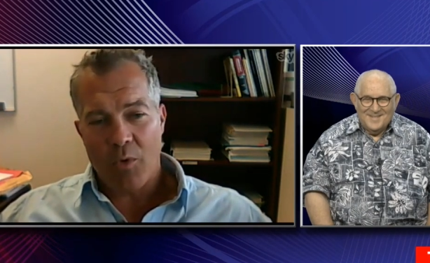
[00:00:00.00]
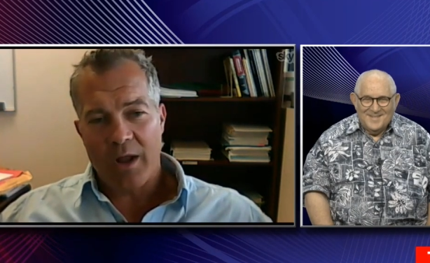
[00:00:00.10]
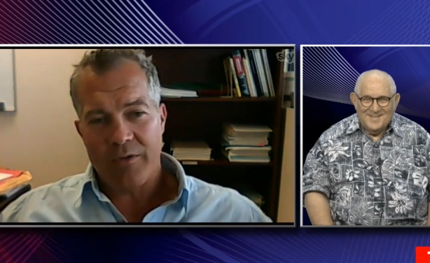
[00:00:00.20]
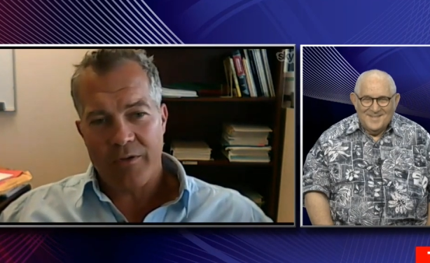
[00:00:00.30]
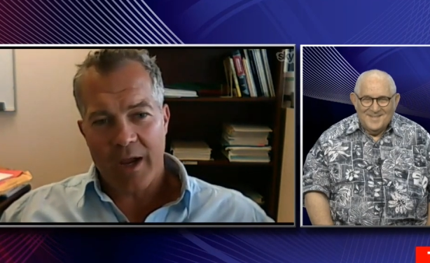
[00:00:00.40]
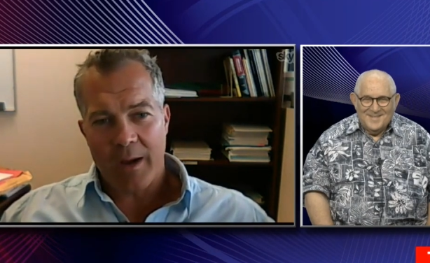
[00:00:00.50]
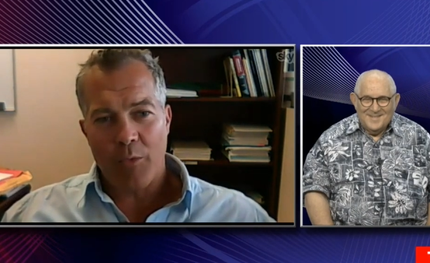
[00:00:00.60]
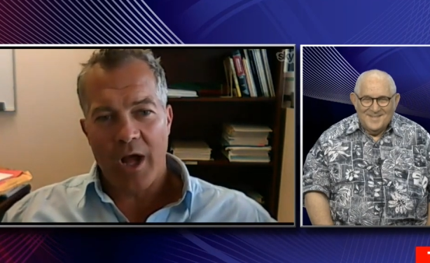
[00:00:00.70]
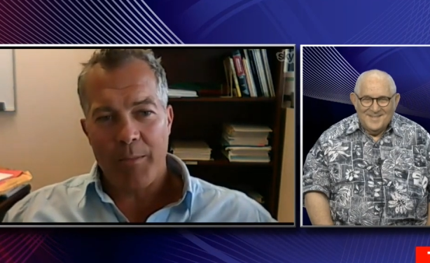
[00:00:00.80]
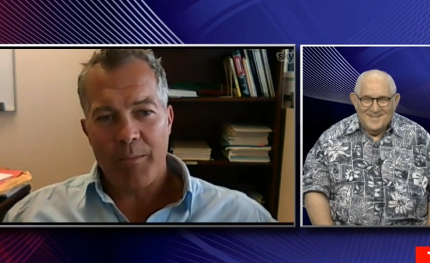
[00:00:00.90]
Speaker 1: the time were not
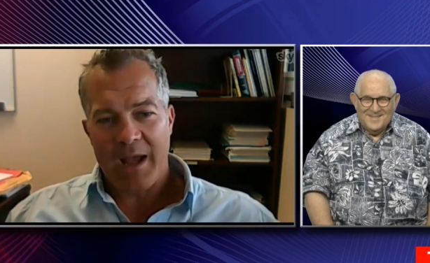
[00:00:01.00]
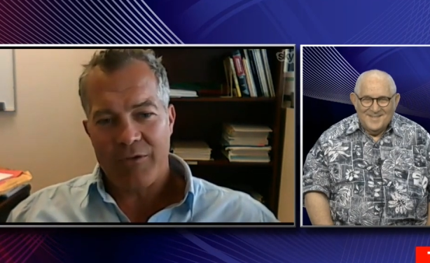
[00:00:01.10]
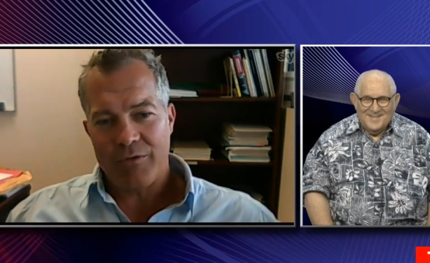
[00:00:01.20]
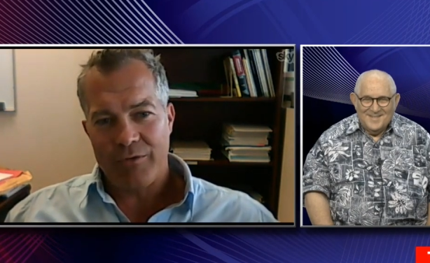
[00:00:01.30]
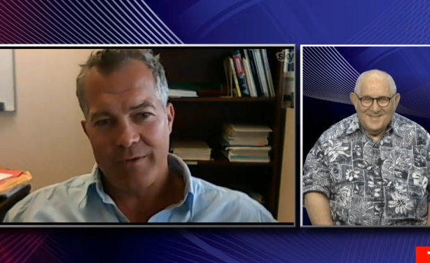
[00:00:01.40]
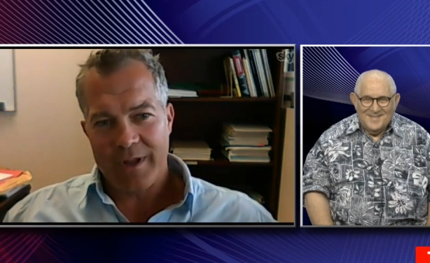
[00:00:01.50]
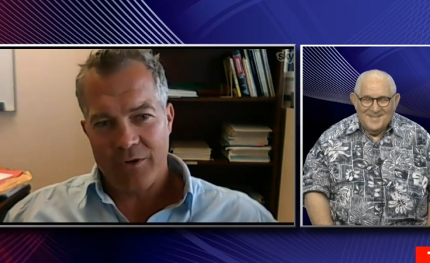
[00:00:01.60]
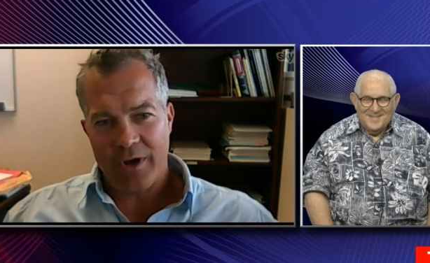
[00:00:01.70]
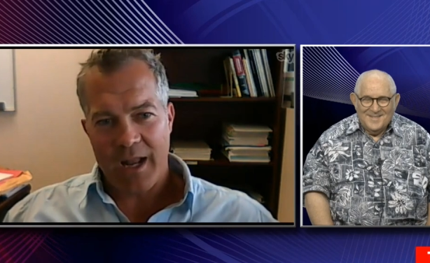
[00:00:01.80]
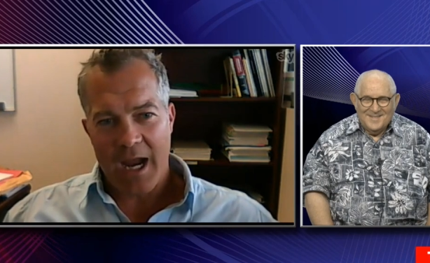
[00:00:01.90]
passive; they took an active